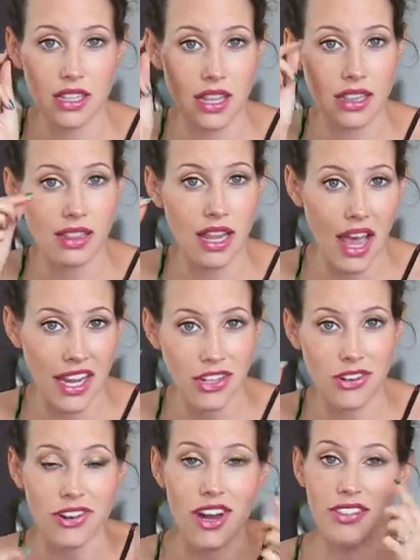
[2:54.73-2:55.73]

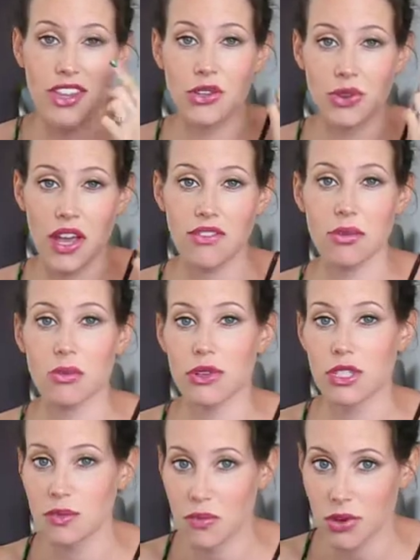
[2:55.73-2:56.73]
liner, and then you have the more
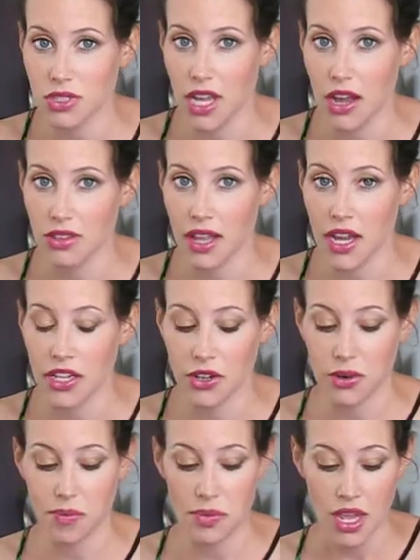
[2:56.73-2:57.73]
smoked out liner.
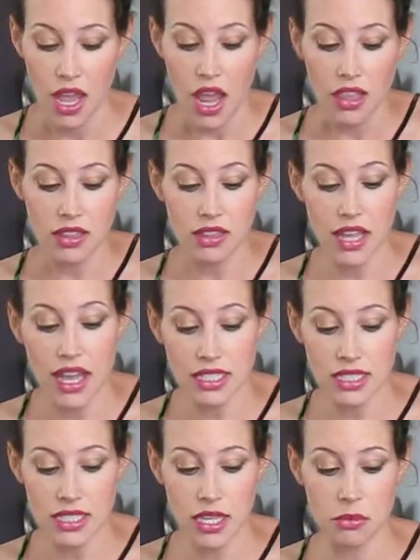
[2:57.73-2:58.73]
The
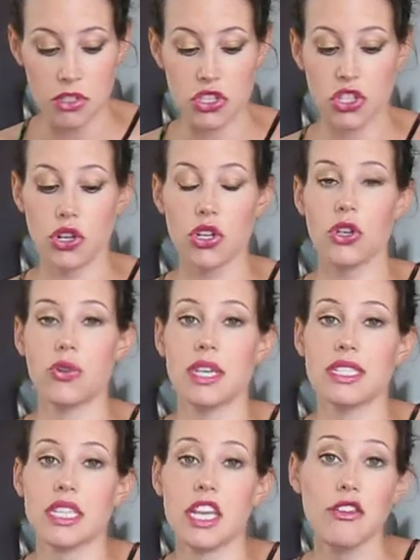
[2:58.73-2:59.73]
last thing I'm going to show you
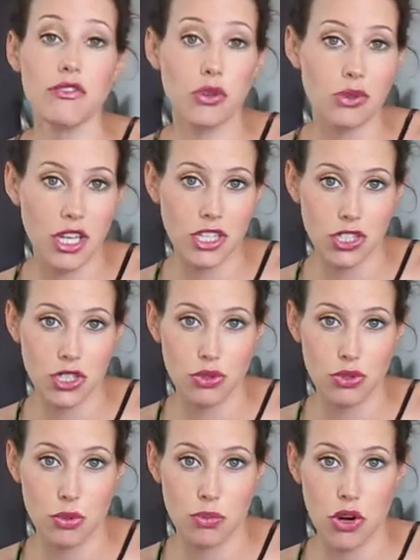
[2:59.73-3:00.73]
is if you like to
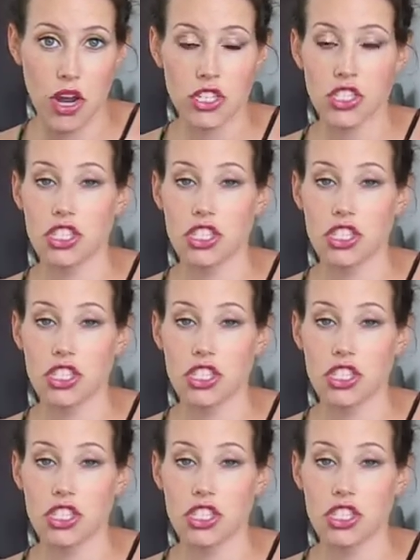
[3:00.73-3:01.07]
use a brush,